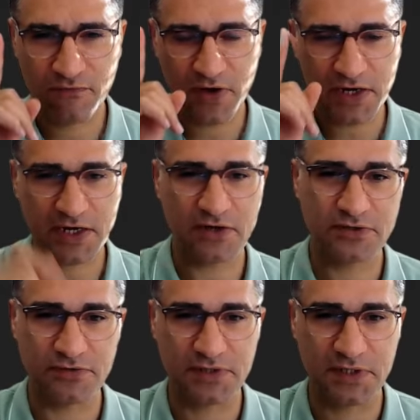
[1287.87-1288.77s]
one
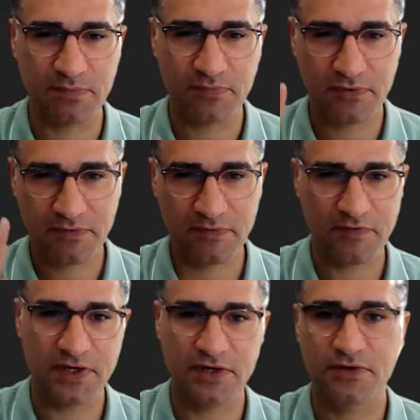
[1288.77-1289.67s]
another tip,
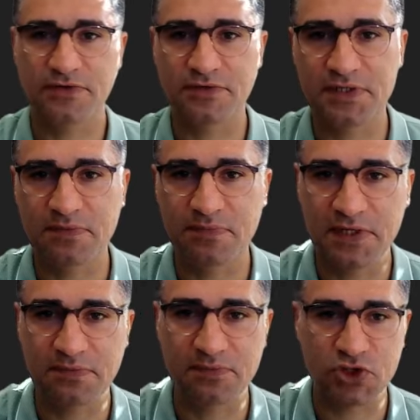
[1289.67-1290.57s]

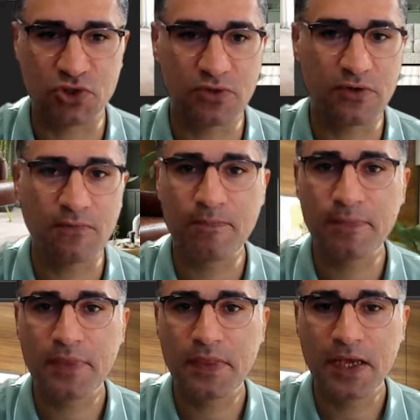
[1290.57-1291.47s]
let me show you.
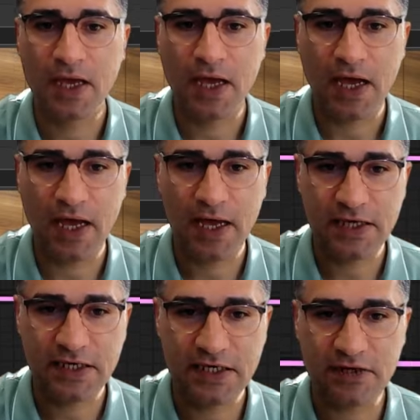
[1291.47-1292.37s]

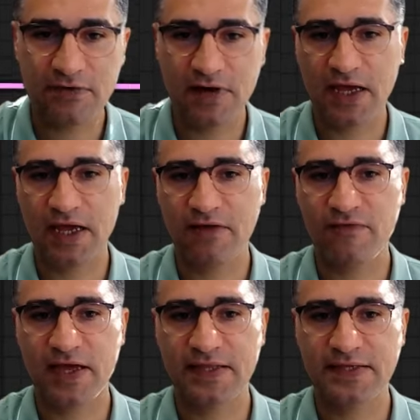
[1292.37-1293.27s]
Here I
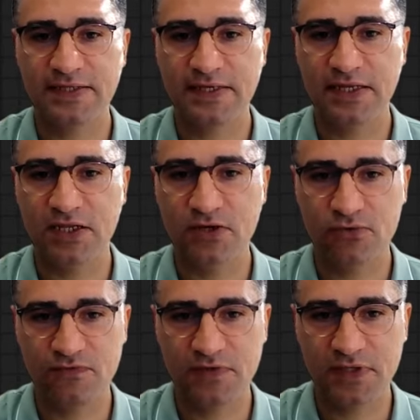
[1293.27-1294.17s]
have added a
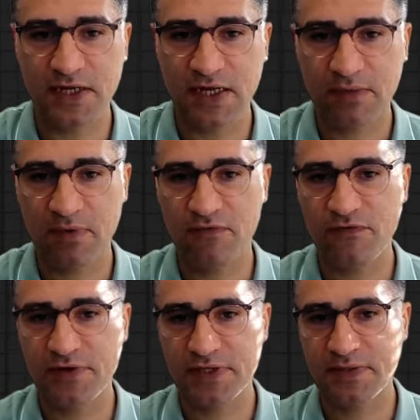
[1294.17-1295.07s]
node with the name
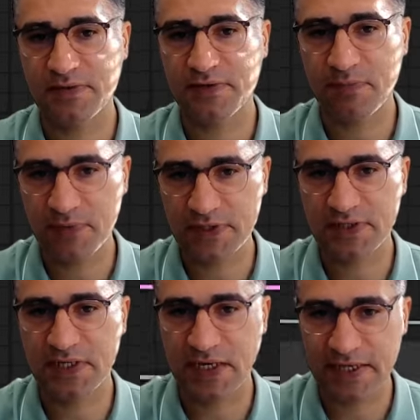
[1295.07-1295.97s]
of
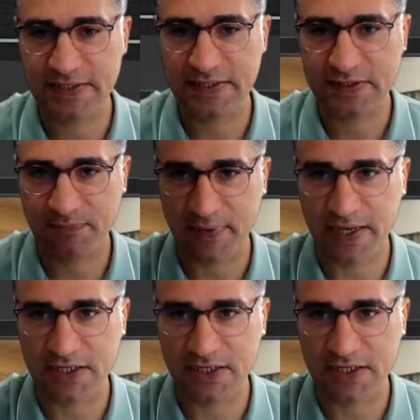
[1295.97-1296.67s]
repeat latent